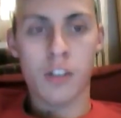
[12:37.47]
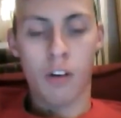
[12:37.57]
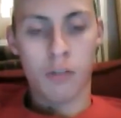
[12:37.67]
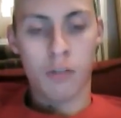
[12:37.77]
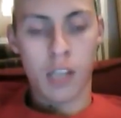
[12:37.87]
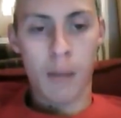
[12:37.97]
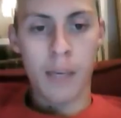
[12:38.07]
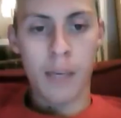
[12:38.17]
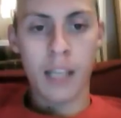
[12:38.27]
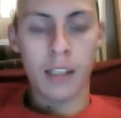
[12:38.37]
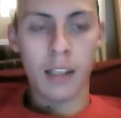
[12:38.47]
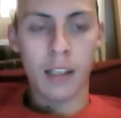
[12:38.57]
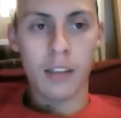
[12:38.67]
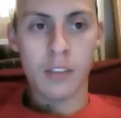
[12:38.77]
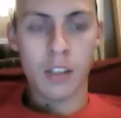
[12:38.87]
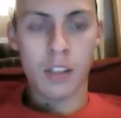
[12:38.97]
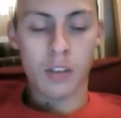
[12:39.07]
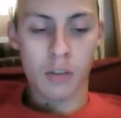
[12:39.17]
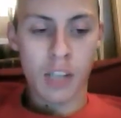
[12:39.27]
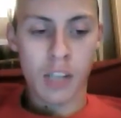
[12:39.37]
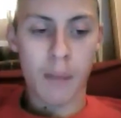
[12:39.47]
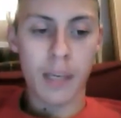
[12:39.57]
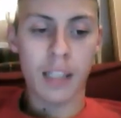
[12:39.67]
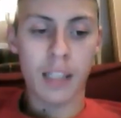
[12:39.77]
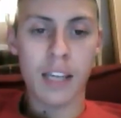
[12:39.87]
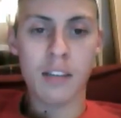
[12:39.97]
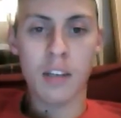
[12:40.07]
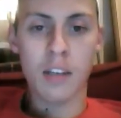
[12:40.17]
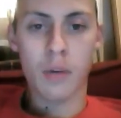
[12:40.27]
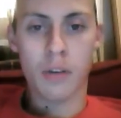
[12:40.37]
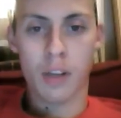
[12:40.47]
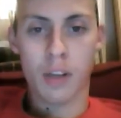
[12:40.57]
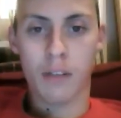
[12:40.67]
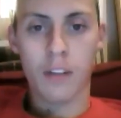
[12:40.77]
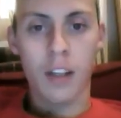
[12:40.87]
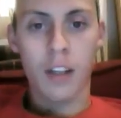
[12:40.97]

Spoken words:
so stop being lazy and do it yourself.